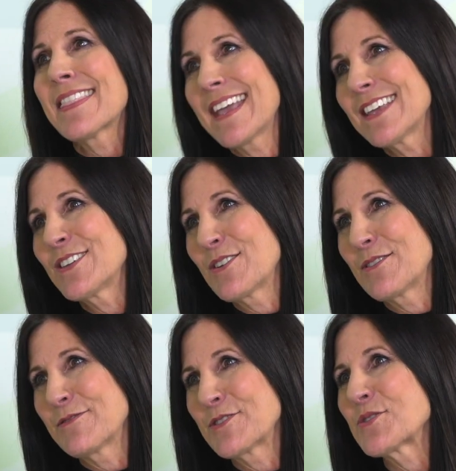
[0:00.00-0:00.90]
Thank
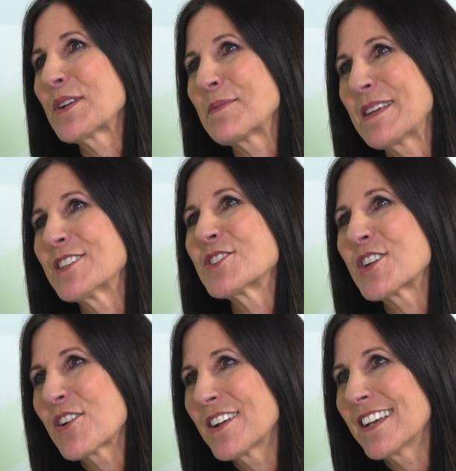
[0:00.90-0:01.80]
you for joining me and
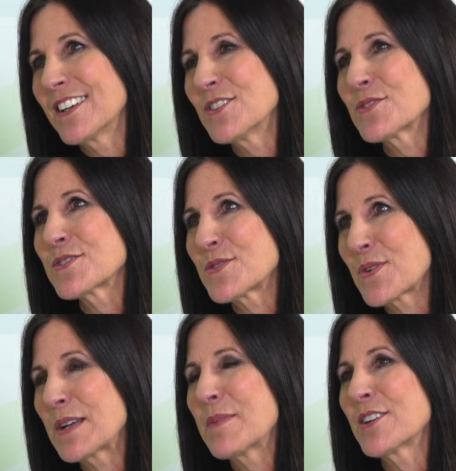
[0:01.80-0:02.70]
sharing your
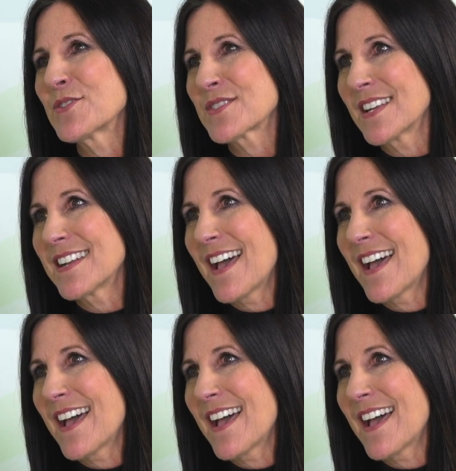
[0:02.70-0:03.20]
story about your son